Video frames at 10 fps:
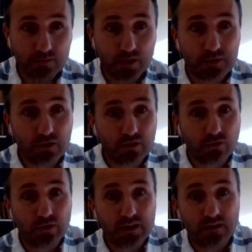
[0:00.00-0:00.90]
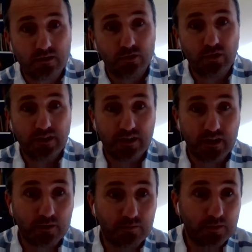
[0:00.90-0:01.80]
maybe you need a
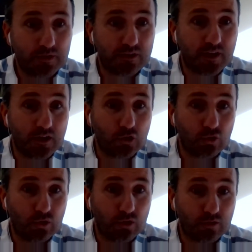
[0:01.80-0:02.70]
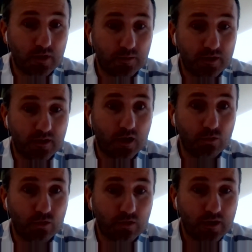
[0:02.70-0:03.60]
time, maybe seyri suluk, maybe how
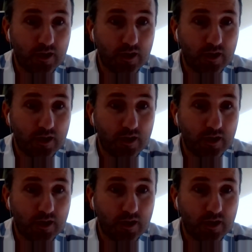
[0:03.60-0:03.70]
long,